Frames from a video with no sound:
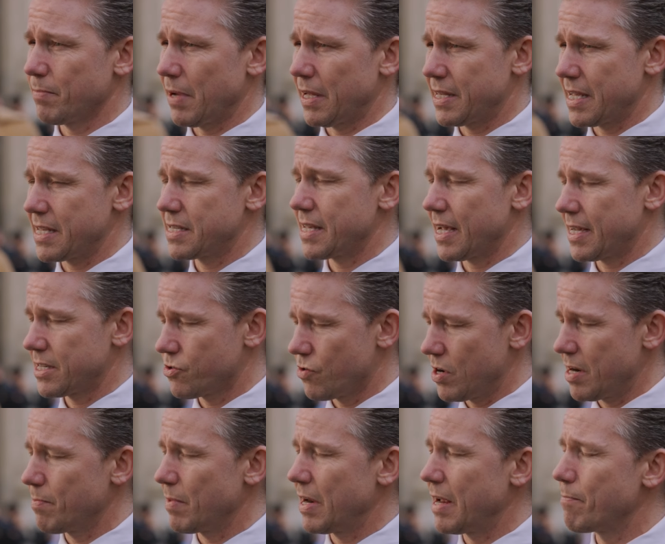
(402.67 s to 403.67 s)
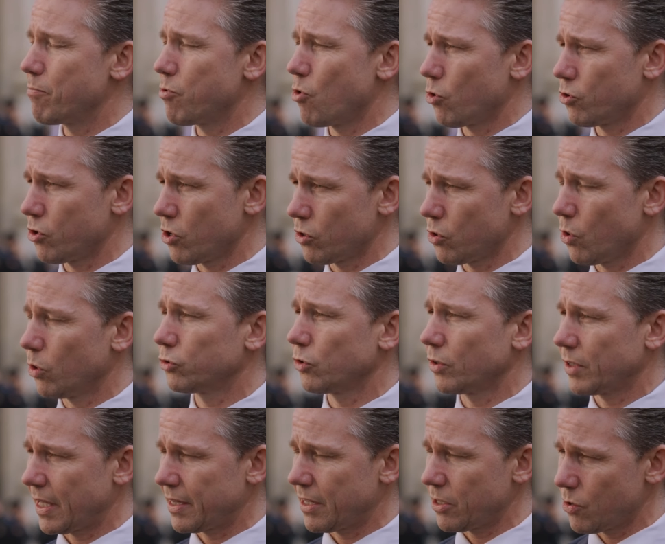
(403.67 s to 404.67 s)
but it's extremely important
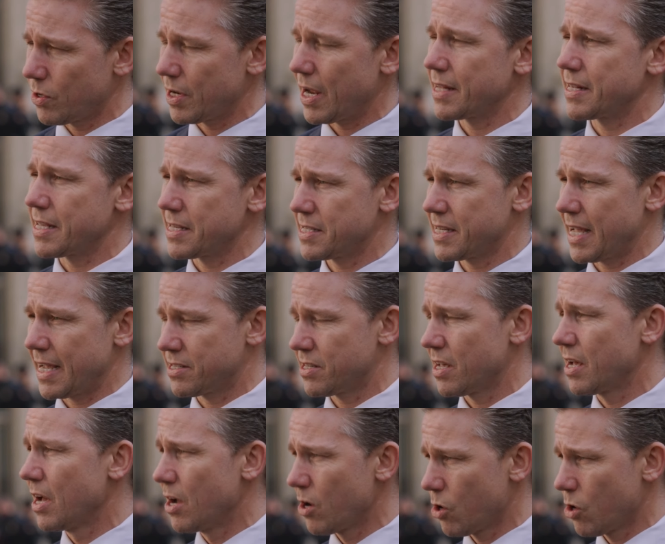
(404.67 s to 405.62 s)
also that the United States